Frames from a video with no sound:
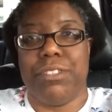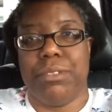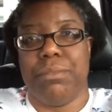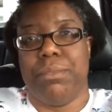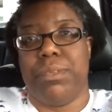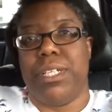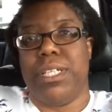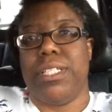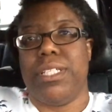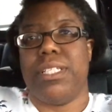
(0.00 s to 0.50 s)

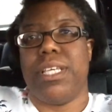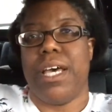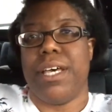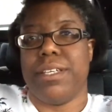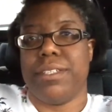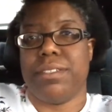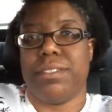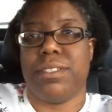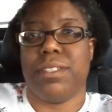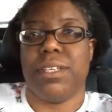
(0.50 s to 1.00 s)
somebody
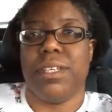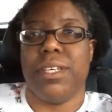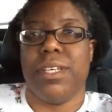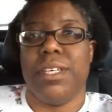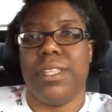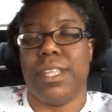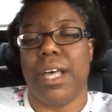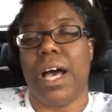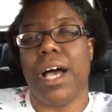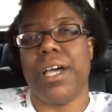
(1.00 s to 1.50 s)
test
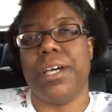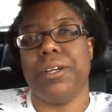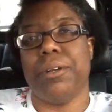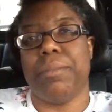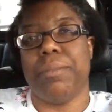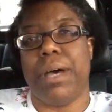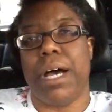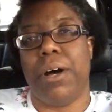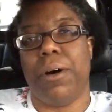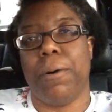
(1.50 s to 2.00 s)
the
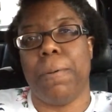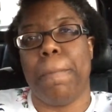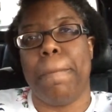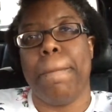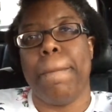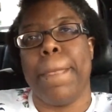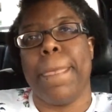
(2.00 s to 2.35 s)
item out.